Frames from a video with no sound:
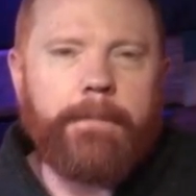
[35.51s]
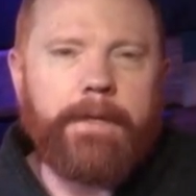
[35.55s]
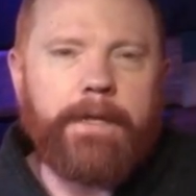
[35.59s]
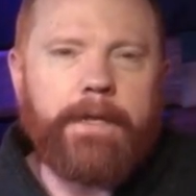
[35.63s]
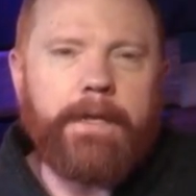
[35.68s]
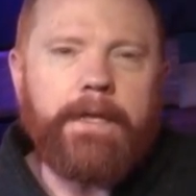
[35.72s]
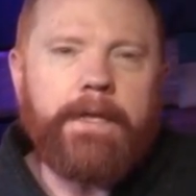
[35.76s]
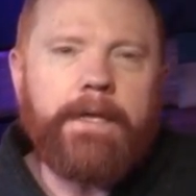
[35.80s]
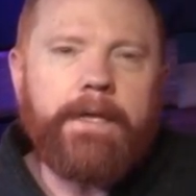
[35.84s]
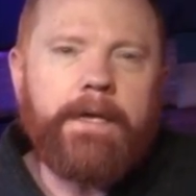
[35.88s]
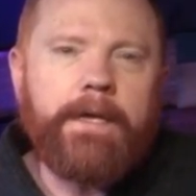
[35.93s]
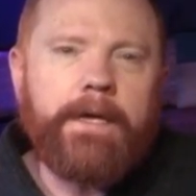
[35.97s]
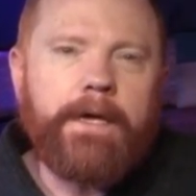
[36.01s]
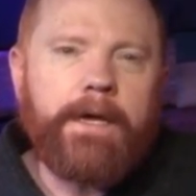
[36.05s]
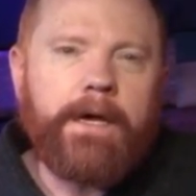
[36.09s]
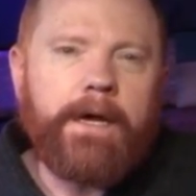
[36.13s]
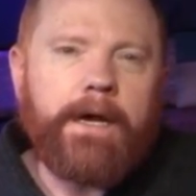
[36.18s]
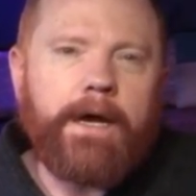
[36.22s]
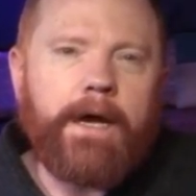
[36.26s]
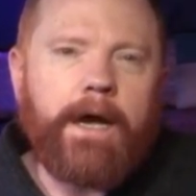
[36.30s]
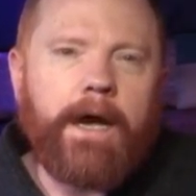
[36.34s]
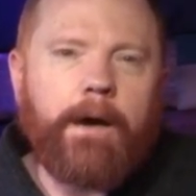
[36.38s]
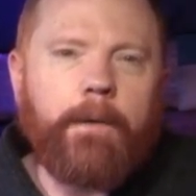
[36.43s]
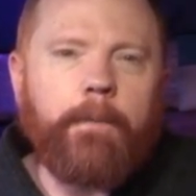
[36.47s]
But
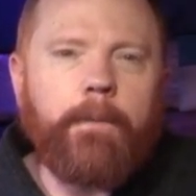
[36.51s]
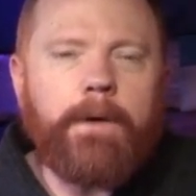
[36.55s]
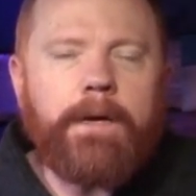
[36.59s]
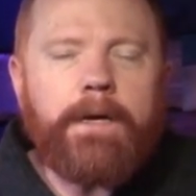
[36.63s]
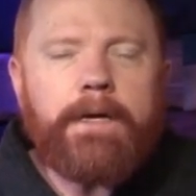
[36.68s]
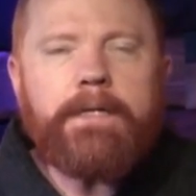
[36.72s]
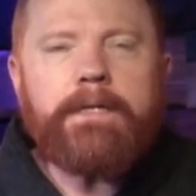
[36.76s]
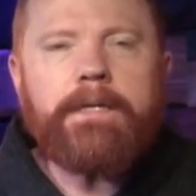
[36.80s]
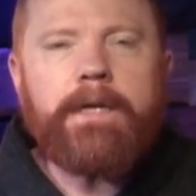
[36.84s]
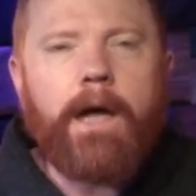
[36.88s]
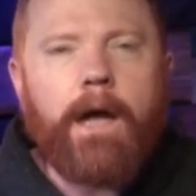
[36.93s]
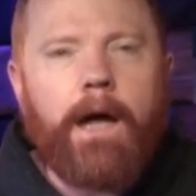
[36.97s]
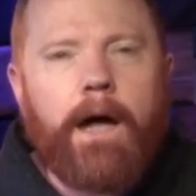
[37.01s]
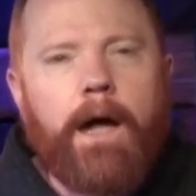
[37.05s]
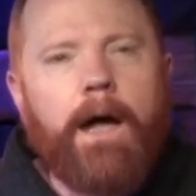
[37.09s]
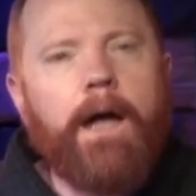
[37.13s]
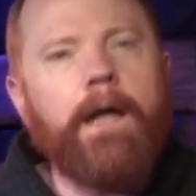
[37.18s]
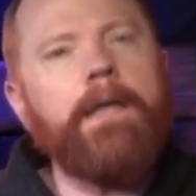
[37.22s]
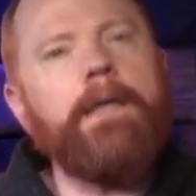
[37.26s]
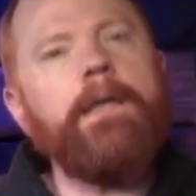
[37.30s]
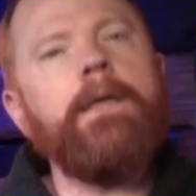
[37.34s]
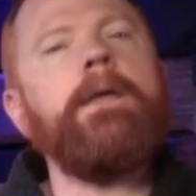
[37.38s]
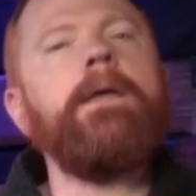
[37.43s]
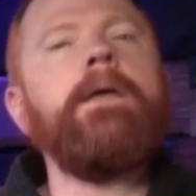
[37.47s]
I want to
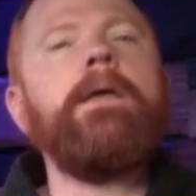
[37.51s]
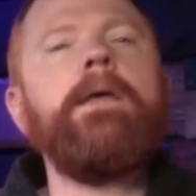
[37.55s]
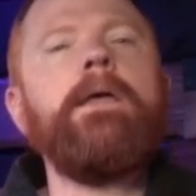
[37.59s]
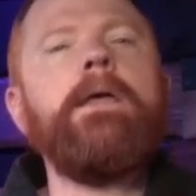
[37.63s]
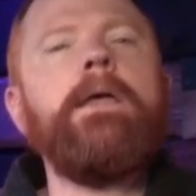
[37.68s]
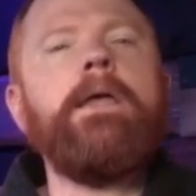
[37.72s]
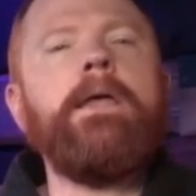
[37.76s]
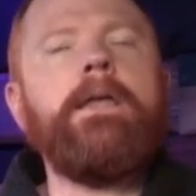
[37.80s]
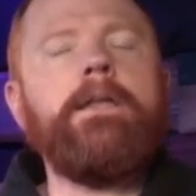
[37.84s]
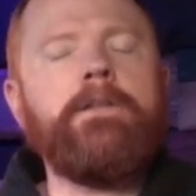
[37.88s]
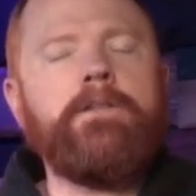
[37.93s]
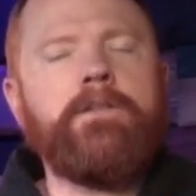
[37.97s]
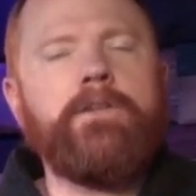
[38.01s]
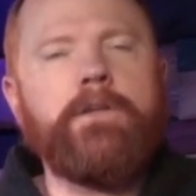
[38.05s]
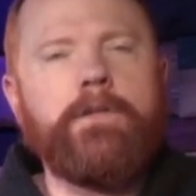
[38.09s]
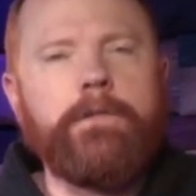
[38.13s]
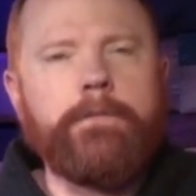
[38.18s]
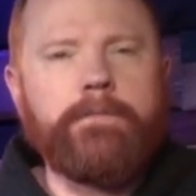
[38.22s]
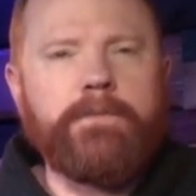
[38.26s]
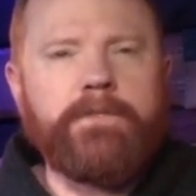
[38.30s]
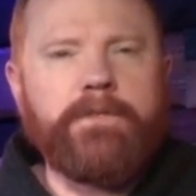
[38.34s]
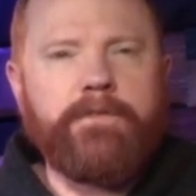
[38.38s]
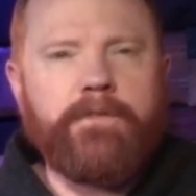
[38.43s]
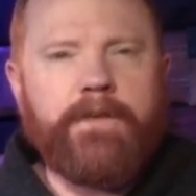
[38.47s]
talk in
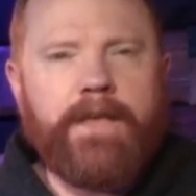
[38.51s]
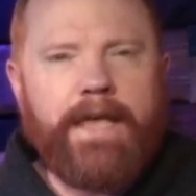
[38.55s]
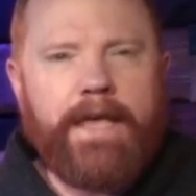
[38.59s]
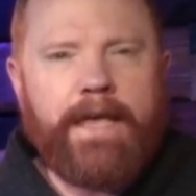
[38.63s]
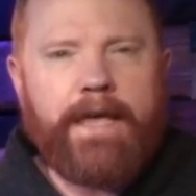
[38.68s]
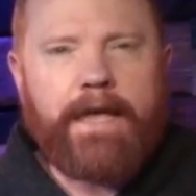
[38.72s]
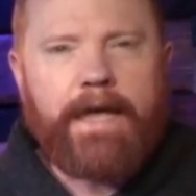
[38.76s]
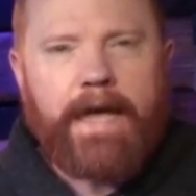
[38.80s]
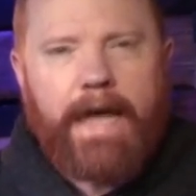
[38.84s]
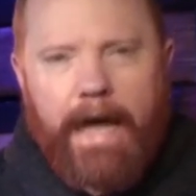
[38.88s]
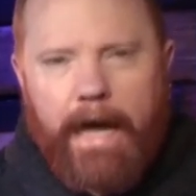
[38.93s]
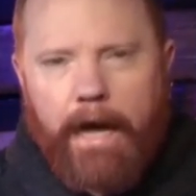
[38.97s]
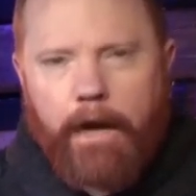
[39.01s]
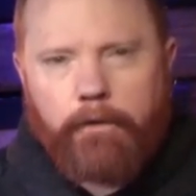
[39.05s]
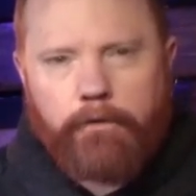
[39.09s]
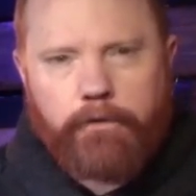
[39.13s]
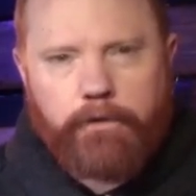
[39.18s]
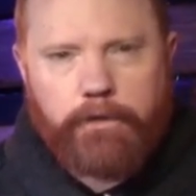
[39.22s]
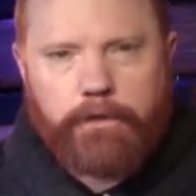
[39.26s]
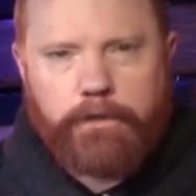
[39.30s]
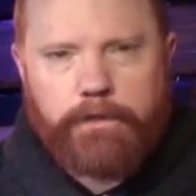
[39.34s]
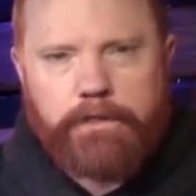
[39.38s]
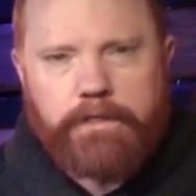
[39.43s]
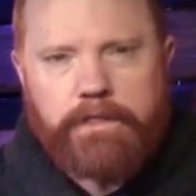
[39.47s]
terms of
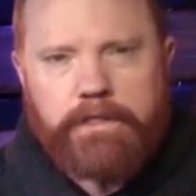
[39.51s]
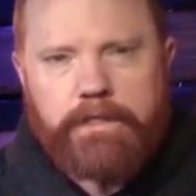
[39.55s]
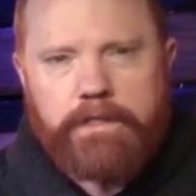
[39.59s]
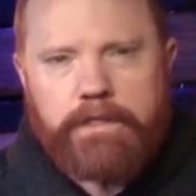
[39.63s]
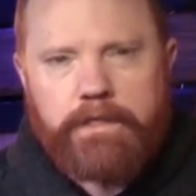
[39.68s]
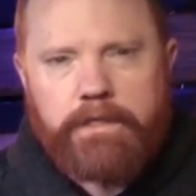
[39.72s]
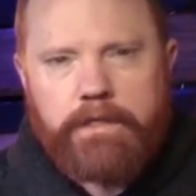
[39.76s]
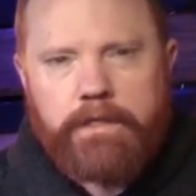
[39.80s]
encounters